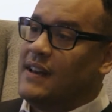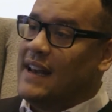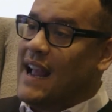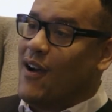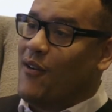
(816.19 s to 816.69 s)

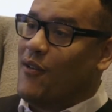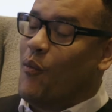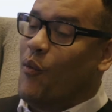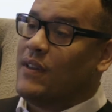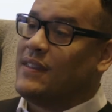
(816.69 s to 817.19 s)
Now,
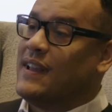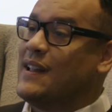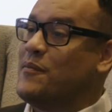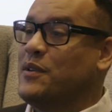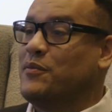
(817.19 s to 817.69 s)
one thing
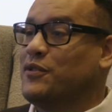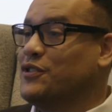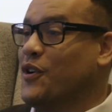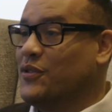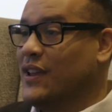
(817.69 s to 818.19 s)
that people
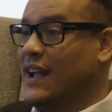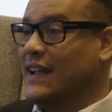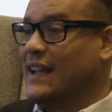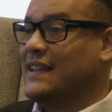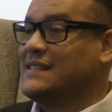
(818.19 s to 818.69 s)
don't
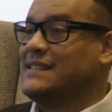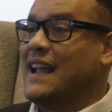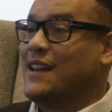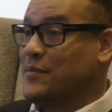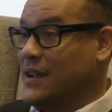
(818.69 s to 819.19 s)
like is
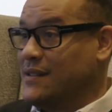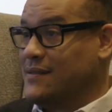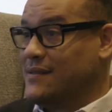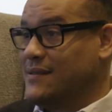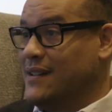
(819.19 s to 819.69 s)

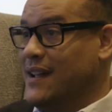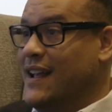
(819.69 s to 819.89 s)
databases.